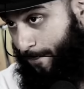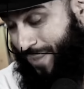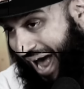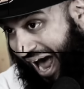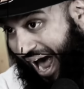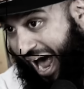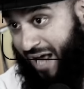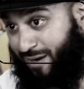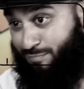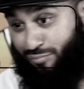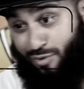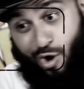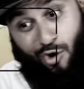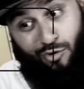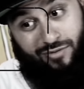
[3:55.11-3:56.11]
Pad,
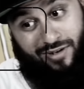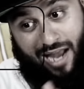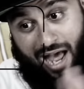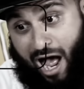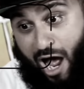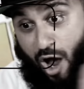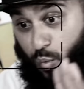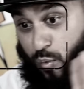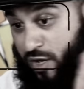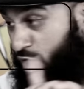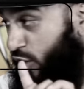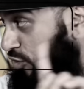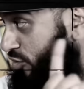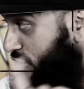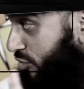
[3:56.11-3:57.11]
bro. Nah, we
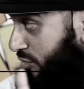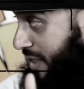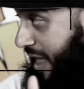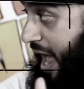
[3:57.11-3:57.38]
don't do